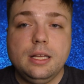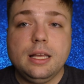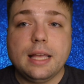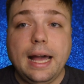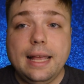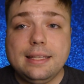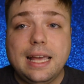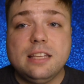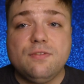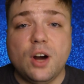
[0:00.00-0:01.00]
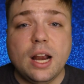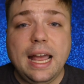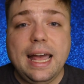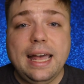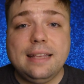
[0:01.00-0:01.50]
Guys, as far
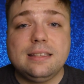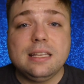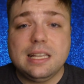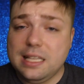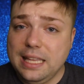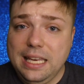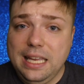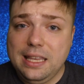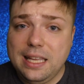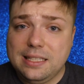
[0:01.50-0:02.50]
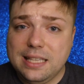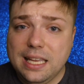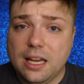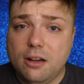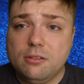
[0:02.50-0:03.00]
as cleaning this thing
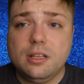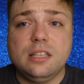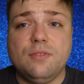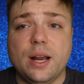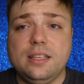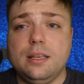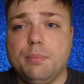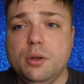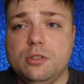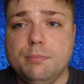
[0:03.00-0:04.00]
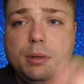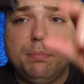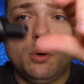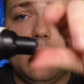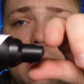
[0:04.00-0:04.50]
goes, it's very simple. You simply
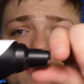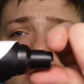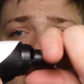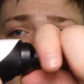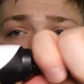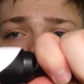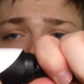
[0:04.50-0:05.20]
pull off this cap,